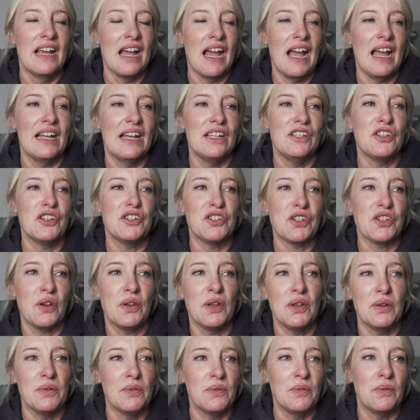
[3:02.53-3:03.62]
and show
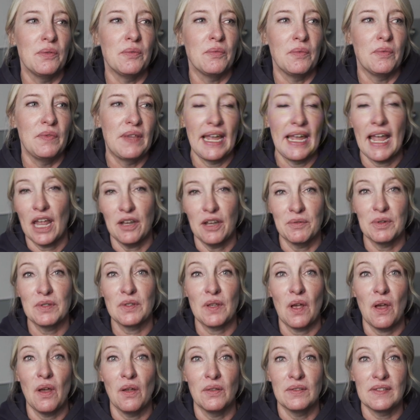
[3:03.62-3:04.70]
you the end
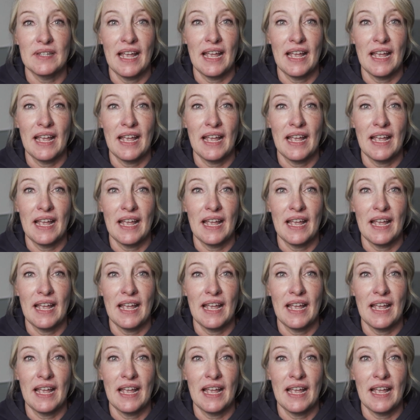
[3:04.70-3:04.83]
results